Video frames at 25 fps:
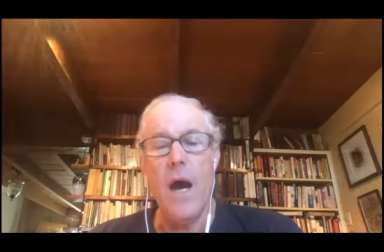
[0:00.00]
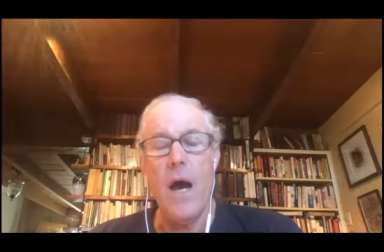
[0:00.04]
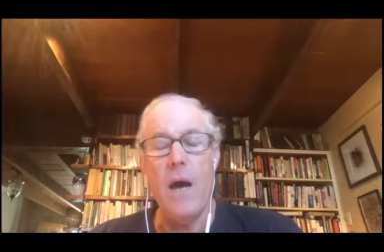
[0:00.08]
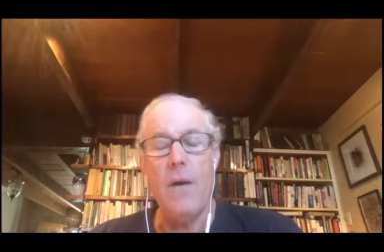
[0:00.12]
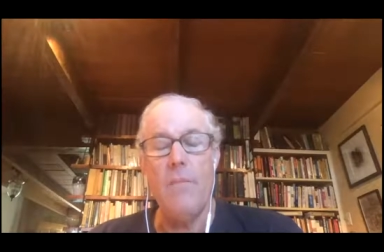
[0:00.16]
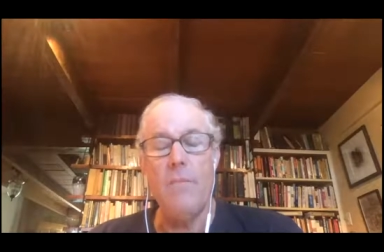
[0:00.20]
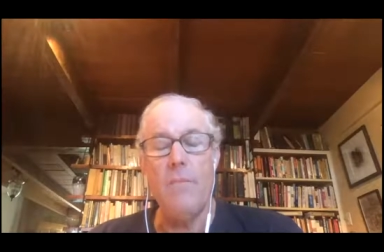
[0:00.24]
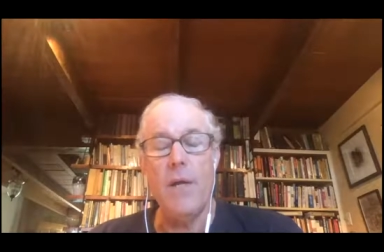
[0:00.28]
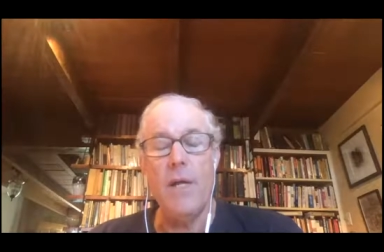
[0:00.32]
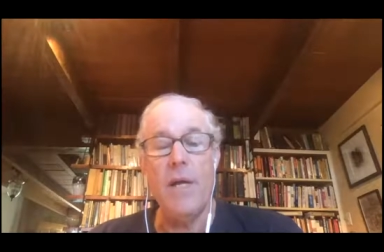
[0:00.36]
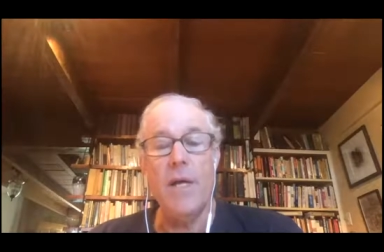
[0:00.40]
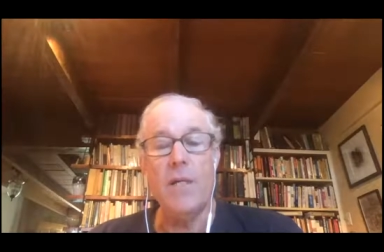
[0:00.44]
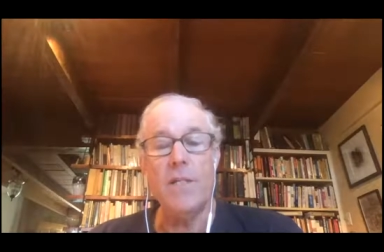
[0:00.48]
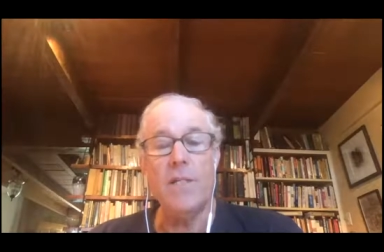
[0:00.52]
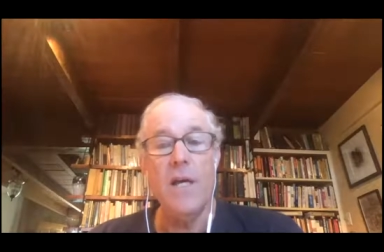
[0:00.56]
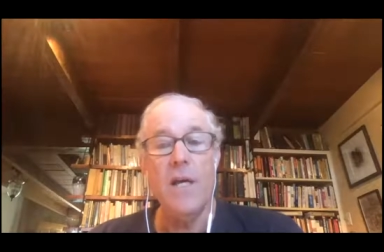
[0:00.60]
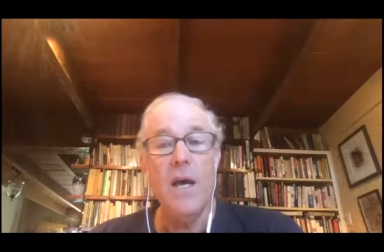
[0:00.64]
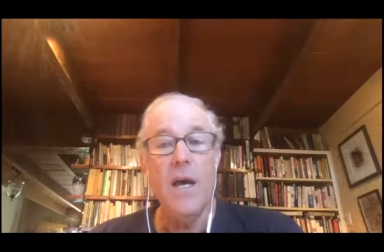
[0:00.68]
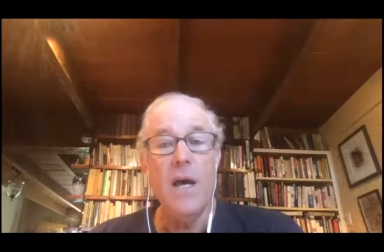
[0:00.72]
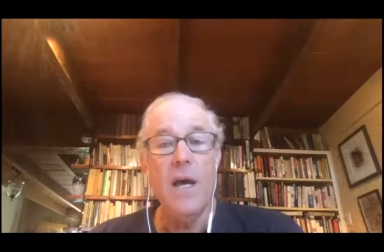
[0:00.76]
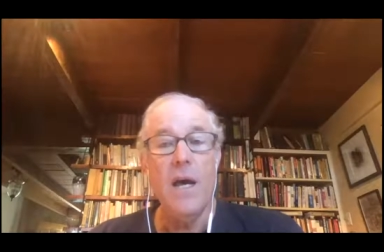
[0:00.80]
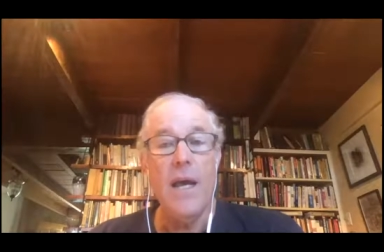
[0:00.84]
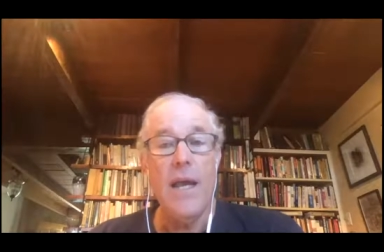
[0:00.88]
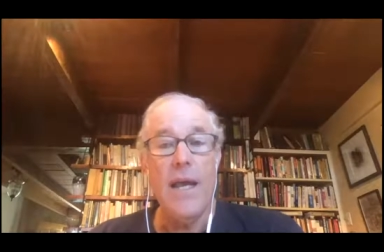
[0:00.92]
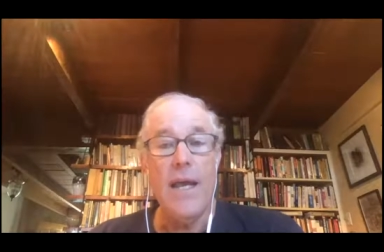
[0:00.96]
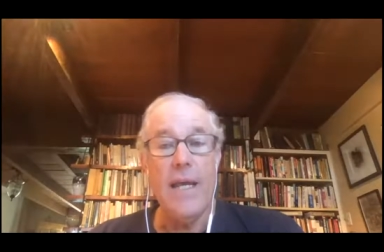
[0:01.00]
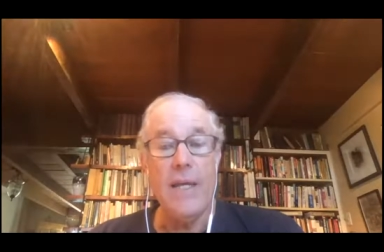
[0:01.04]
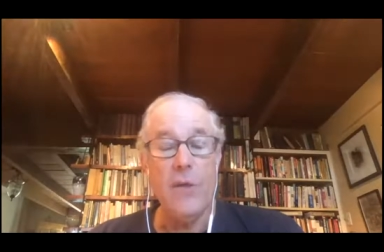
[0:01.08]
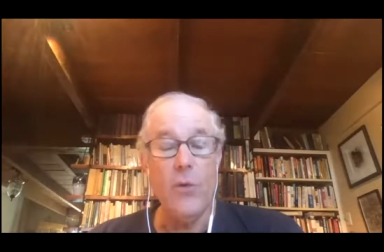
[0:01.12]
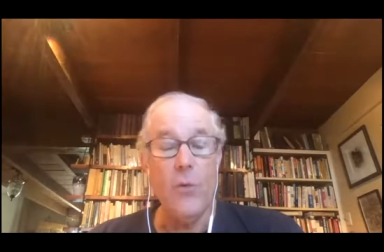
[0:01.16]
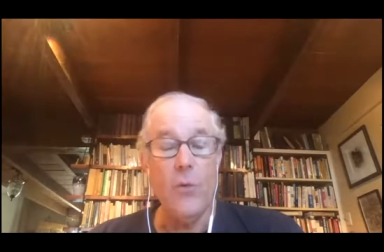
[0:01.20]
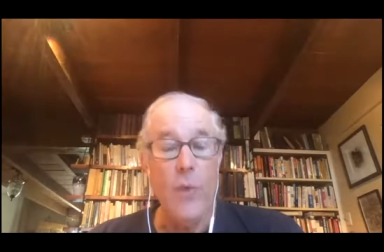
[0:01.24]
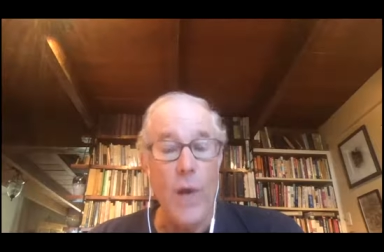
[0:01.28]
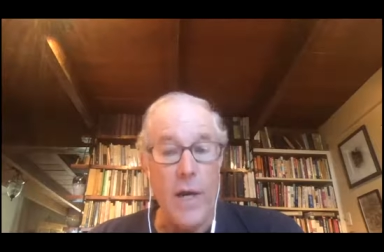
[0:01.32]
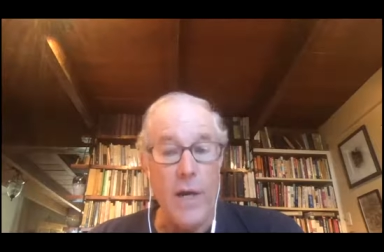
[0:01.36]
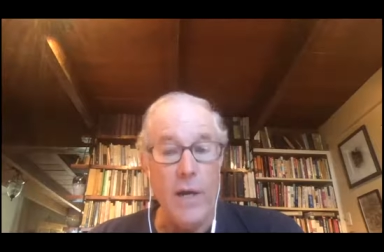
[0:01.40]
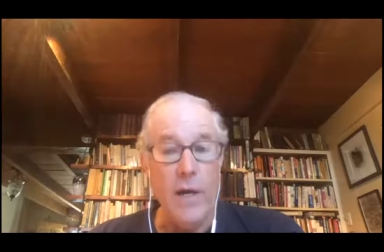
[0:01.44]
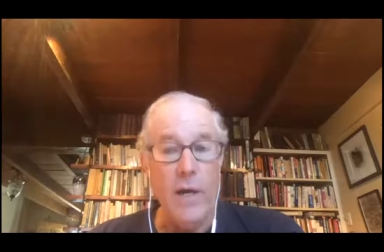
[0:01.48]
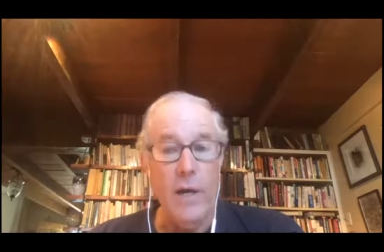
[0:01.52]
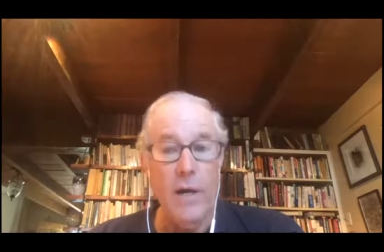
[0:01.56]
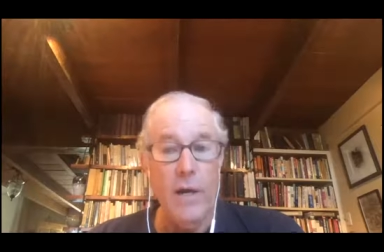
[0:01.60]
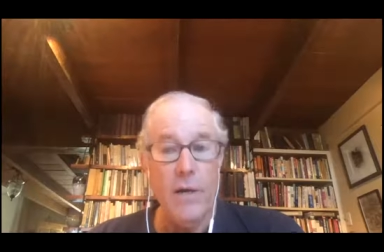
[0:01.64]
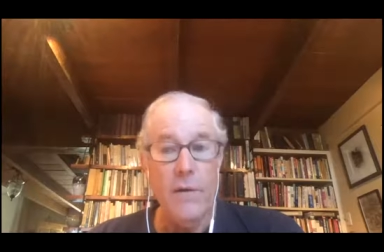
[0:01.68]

because in the winter,